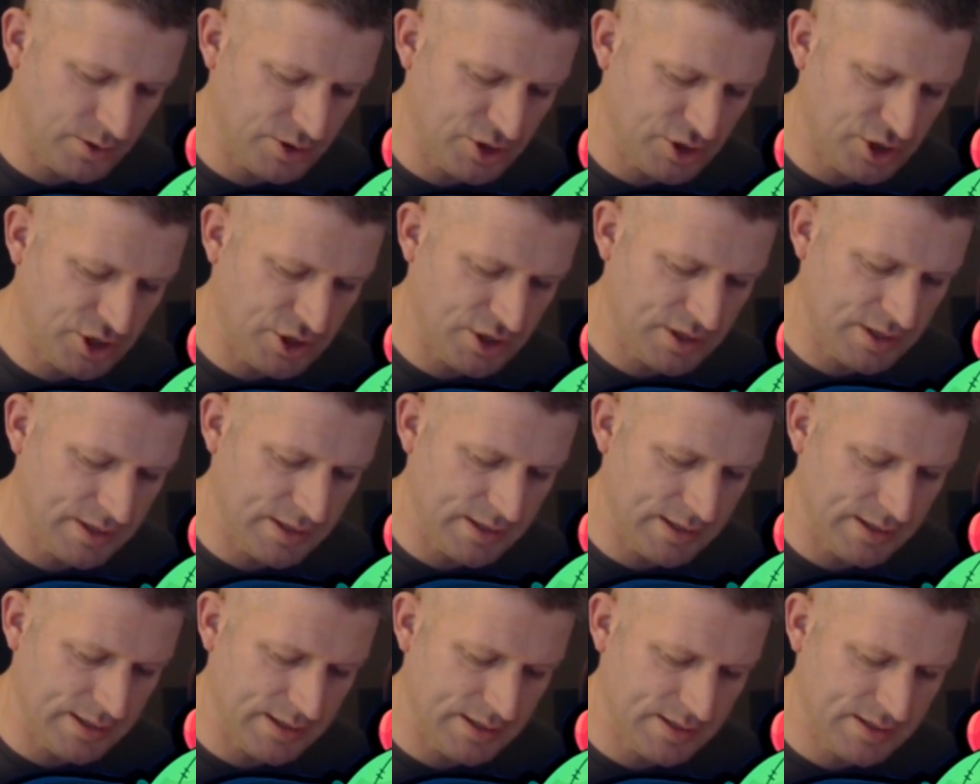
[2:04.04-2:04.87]

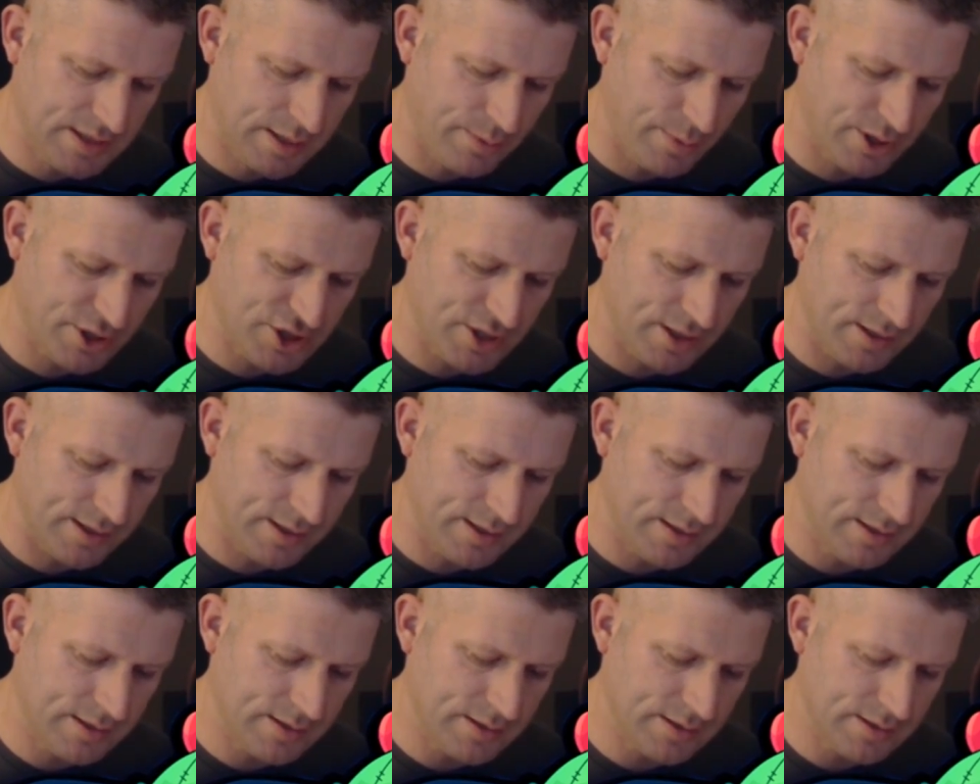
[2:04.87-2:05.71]
jeez. Come on, Shelly.
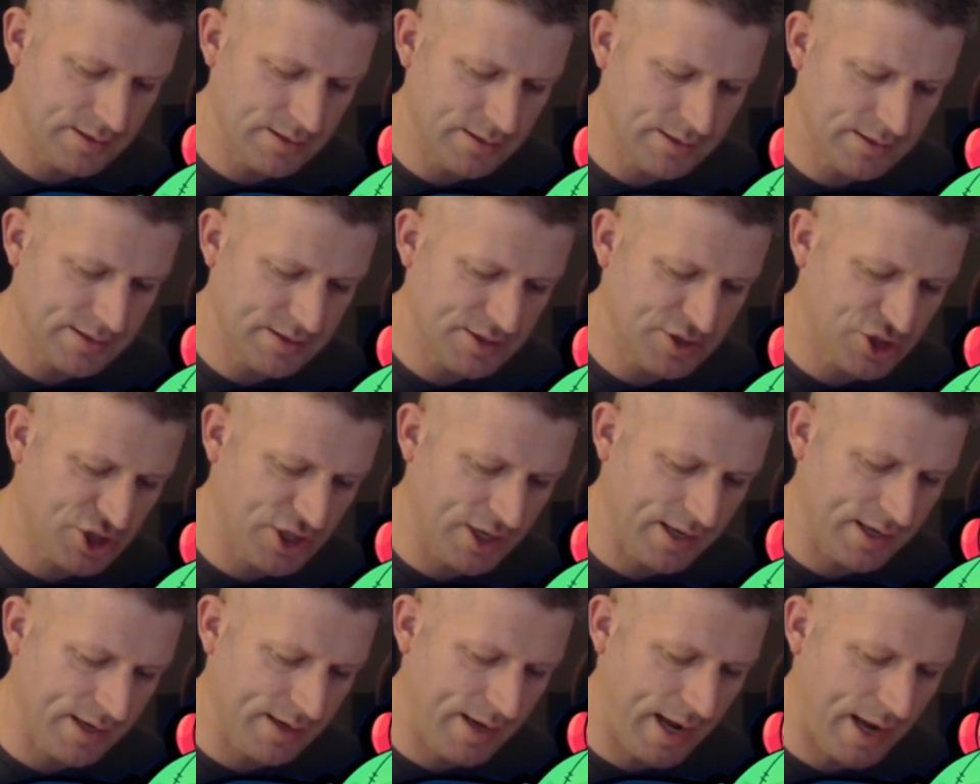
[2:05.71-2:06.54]

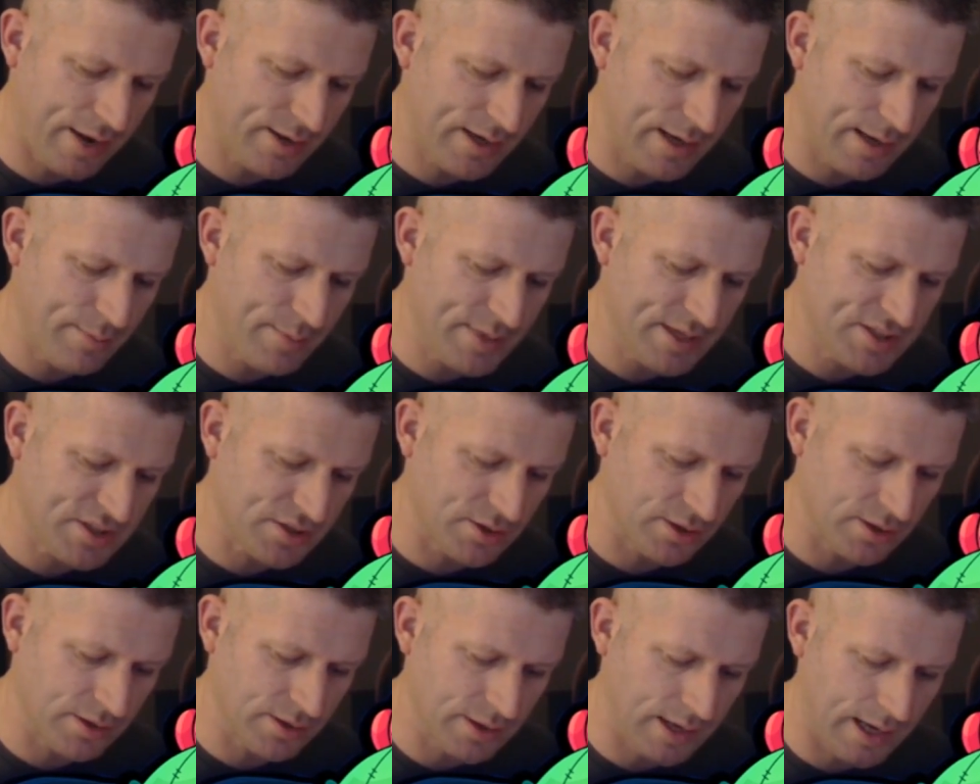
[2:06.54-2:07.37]
how did I miss
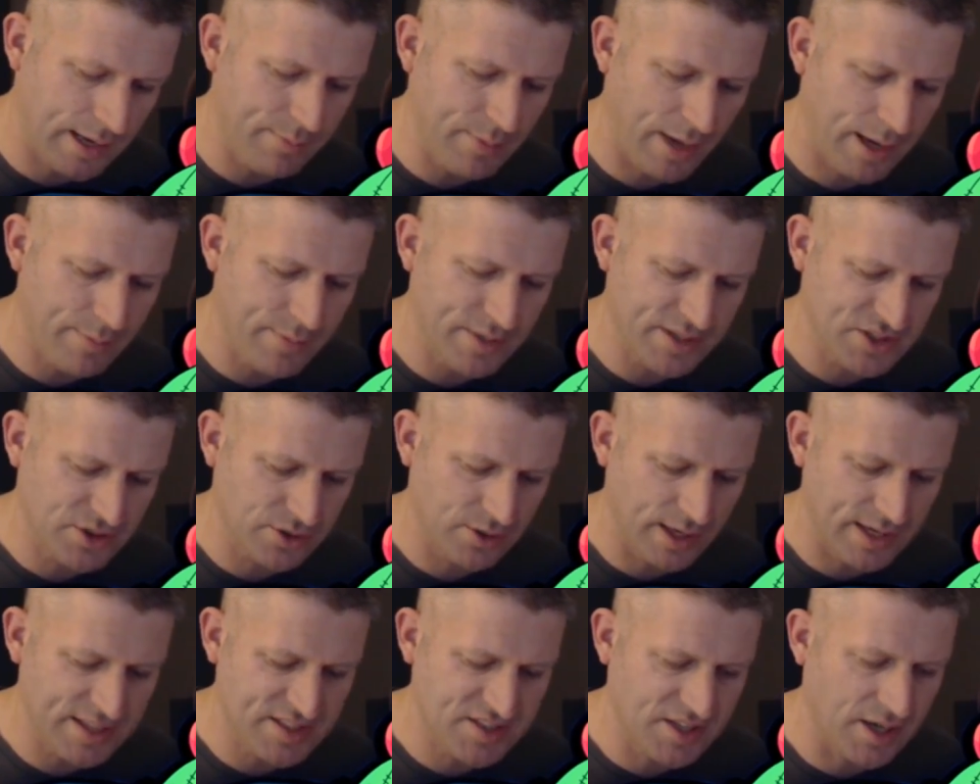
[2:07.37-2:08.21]
her? I, I, missed
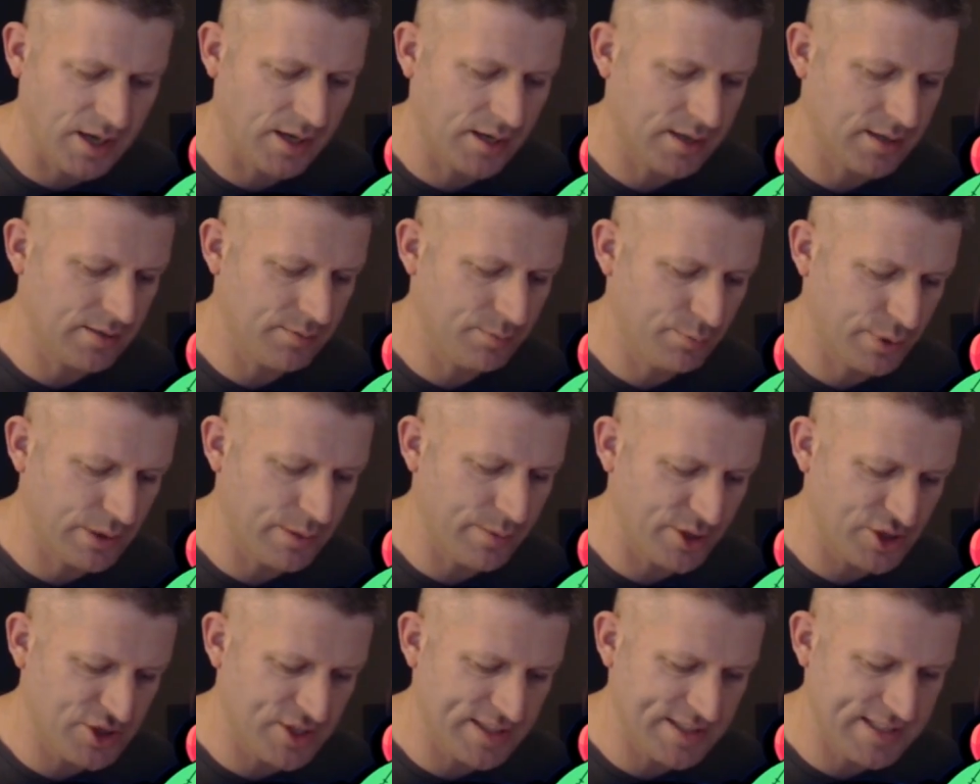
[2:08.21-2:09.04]
her. I suck. Pretty
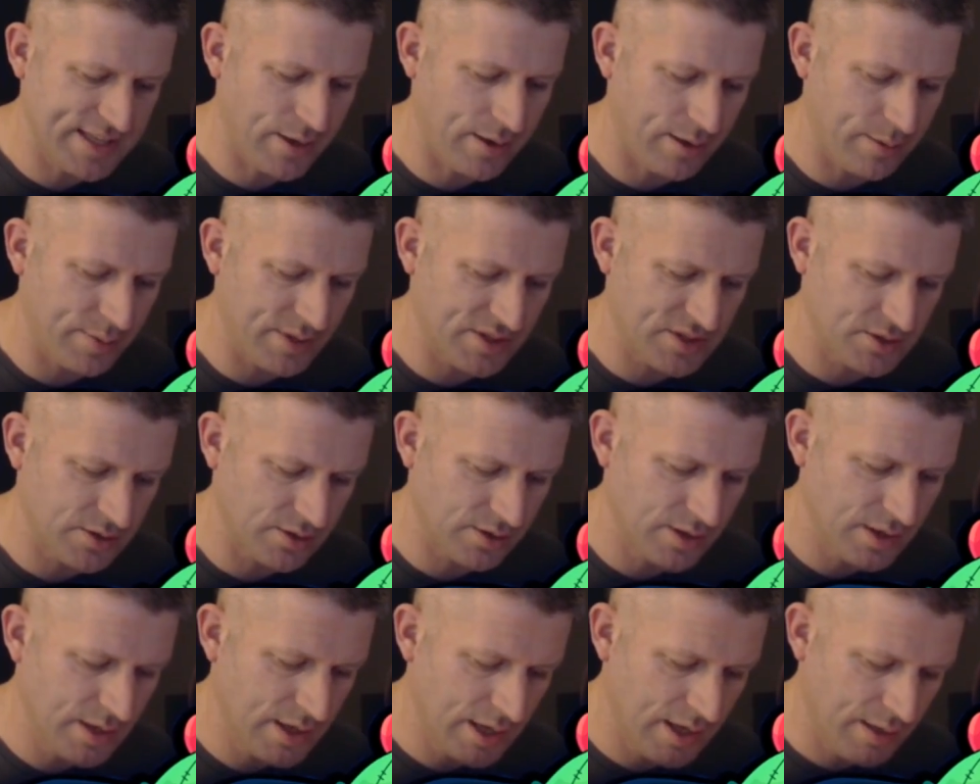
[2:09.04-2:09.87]
much that's how I missed her.
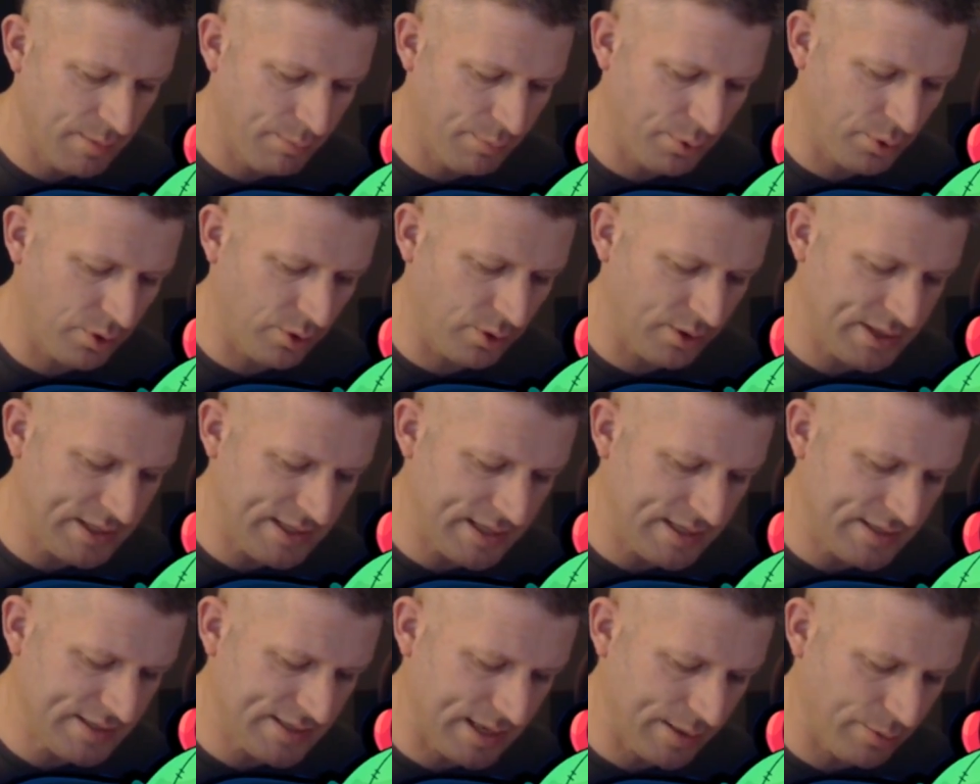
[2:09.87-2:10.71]
Bull, he,
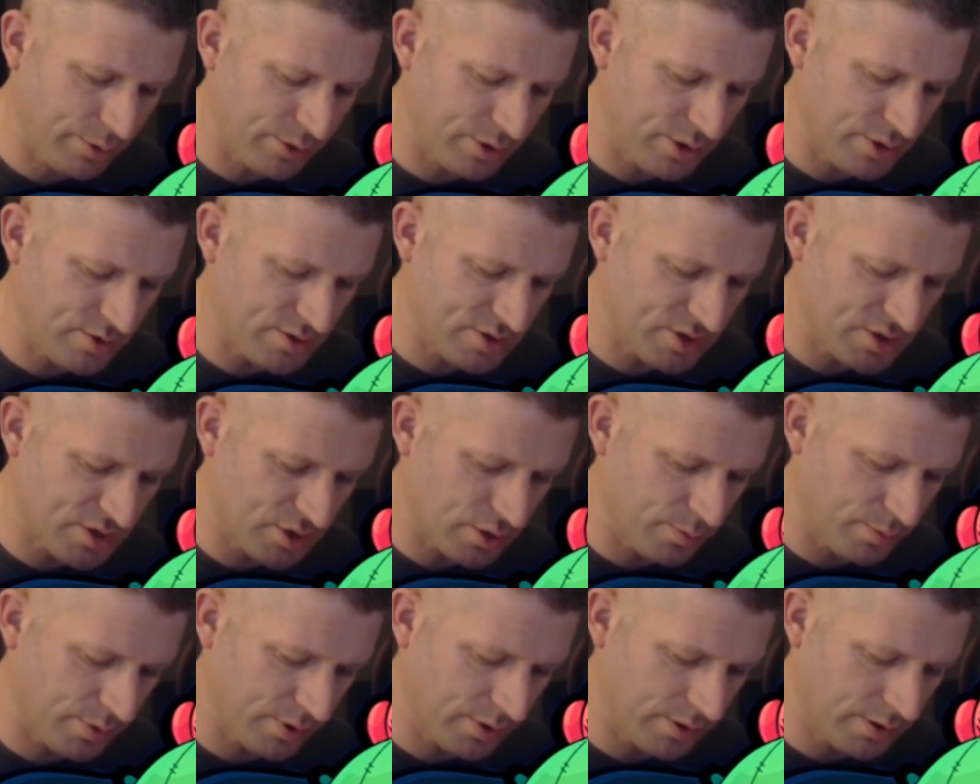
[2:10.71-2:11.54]
he's able to use the
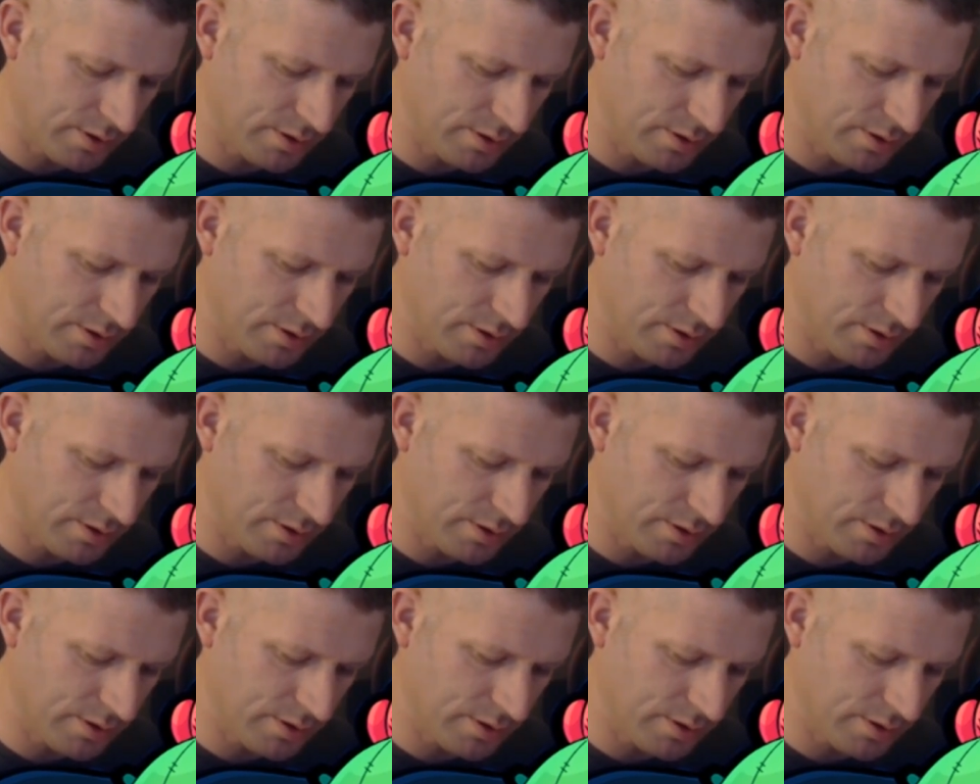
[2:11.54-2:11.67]
super.